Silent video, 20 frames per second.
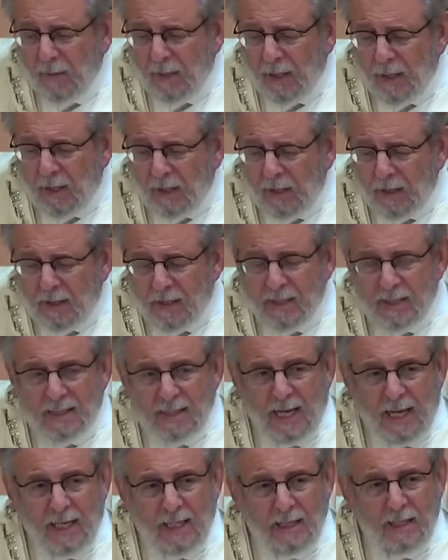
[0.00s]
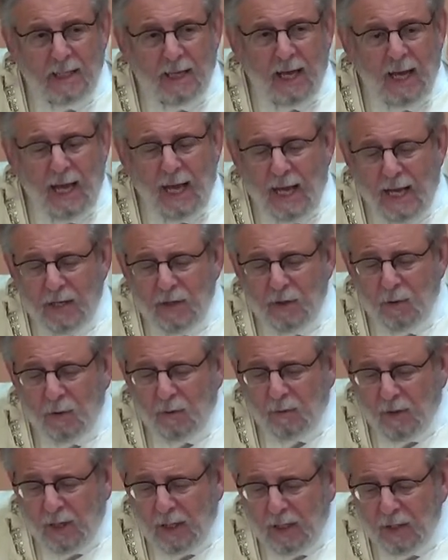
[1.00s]
to St. Anne
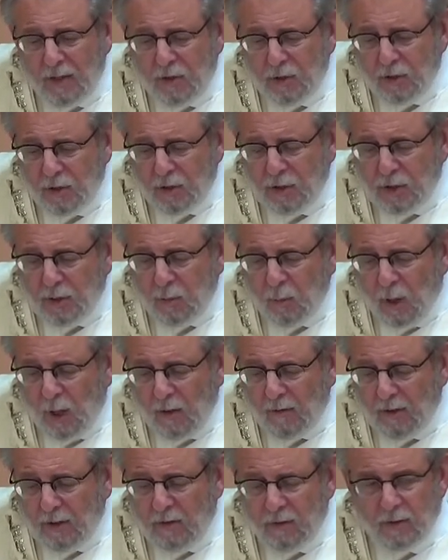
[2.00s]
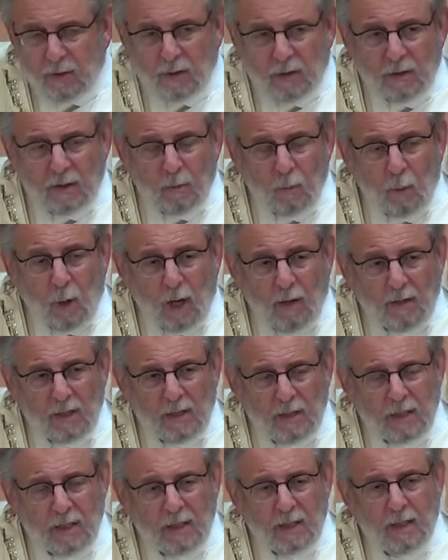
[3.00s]
Ukrainian Church in
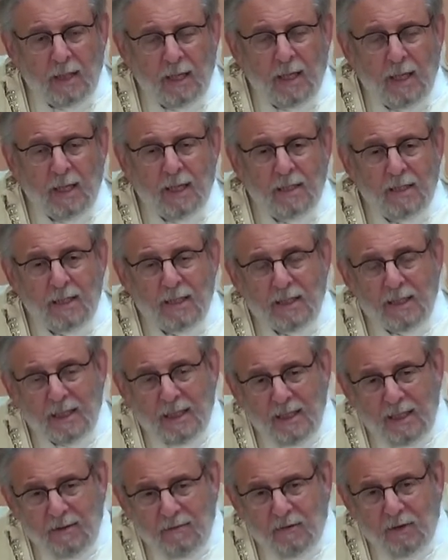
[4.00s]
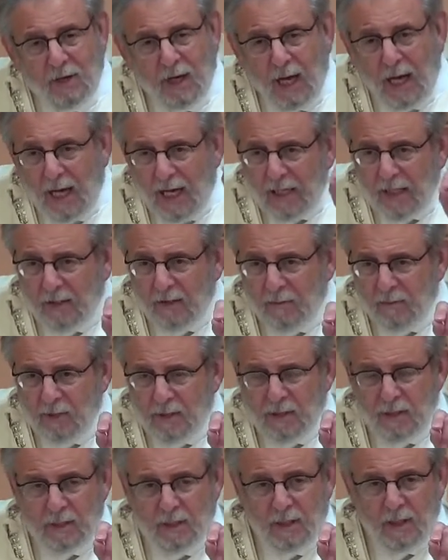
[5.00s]
Warrington to deliver
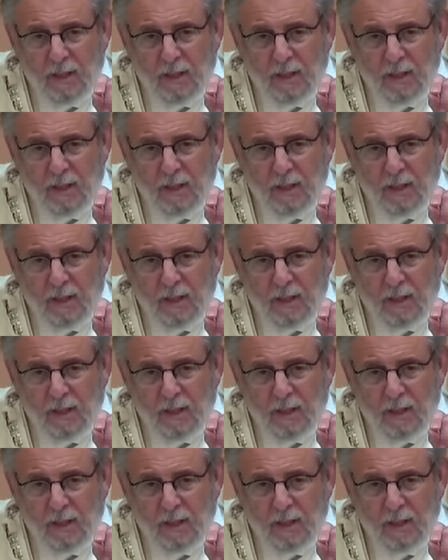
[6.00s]
items